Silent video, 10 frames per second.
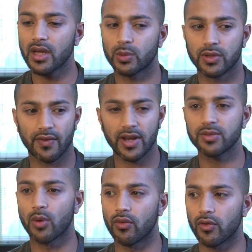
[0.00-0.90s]
It was a very
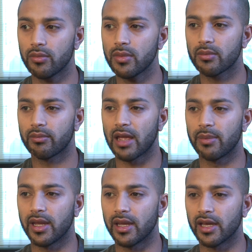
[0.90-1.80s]
small room,
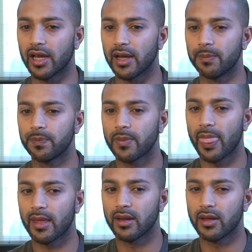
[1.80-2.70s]
maybe
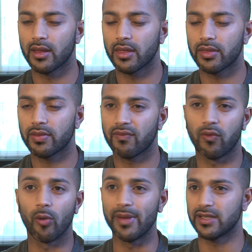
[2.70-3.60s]

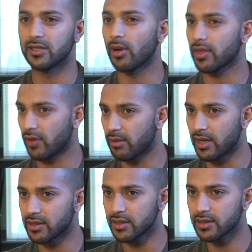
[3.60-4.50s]
4 meters by 3
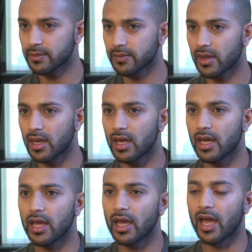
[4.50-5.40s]
meters.
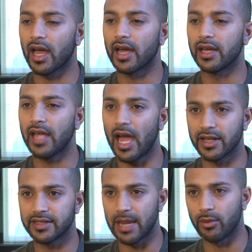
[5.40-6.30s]
It had
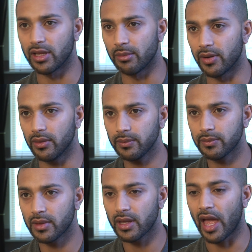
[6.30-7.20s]
a table in the middle,
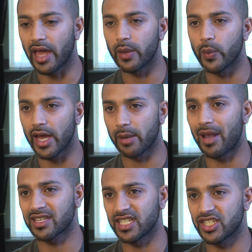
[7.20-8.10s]
and we had a
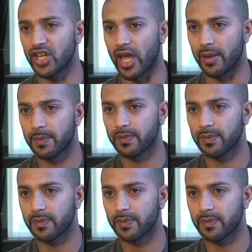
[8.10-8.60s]
plastic chair.